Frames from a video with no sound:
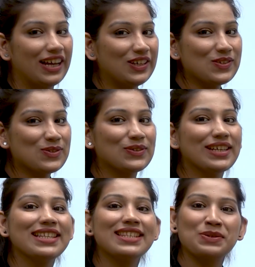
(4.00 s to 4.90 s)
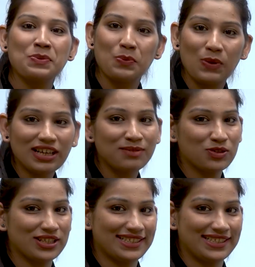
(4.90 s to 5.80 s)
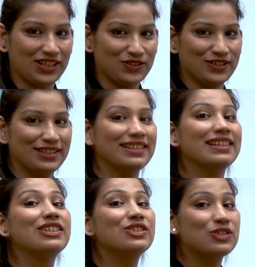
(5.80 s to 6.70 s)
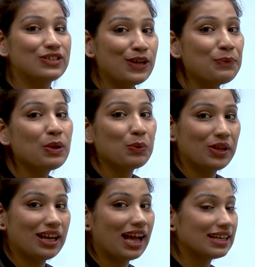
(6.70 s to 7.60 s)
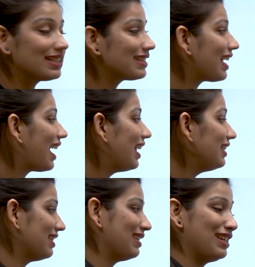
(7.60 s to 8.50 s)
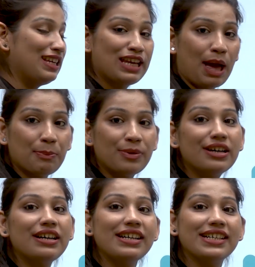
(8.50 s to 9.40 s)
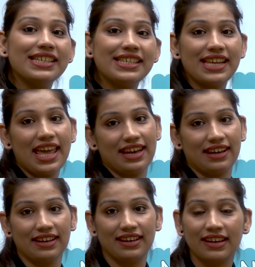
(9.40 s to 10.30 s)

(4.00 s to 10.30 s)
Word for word: Hello students, welcome to the session. Today we will understand number 10.